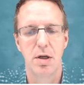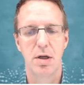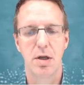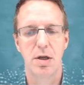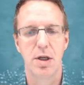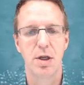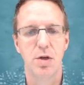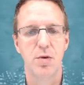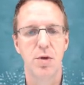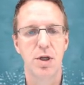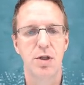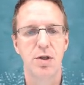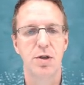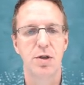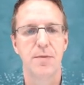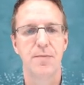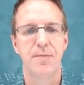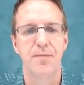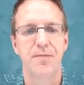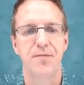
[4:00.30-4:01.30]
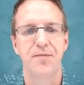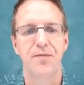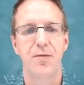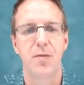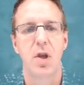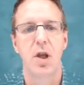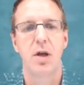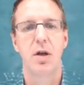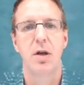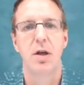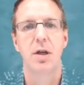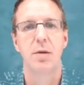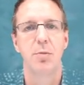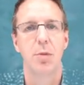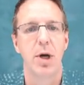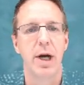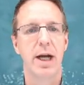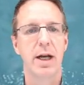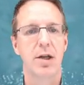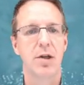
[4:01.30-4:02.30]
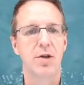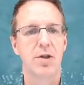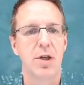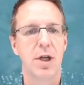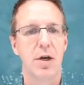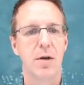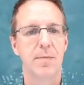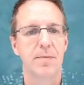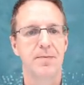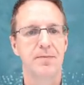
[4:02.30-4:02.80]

units in brackets there.